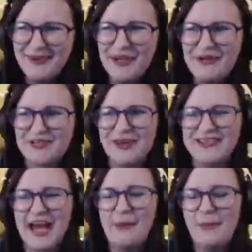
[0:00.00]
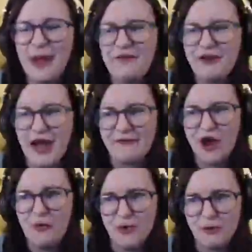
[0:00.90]
Will Lewis try to help a play for nap?
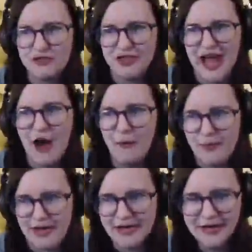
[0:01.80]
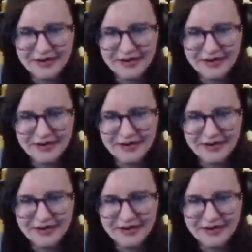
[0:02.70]
No, no one's gonna help me.